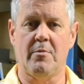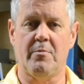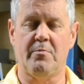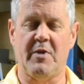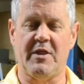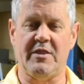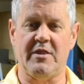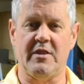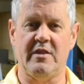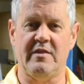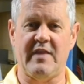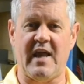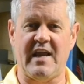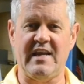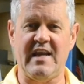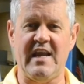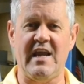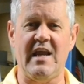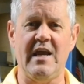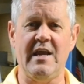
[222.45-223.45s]
but they
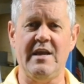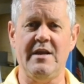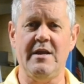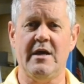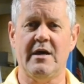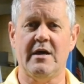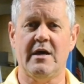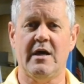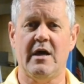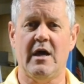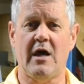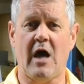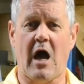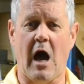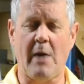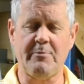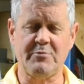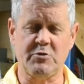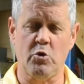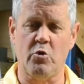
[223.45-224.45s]
need
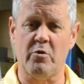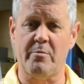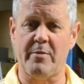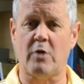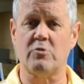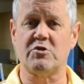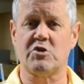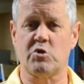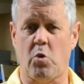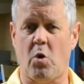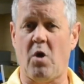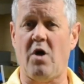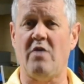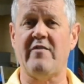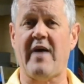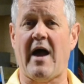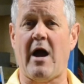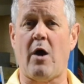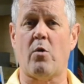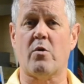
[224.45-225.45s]
up to about 12
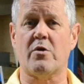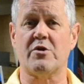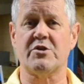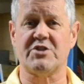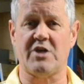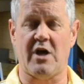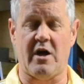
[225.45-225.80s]
hours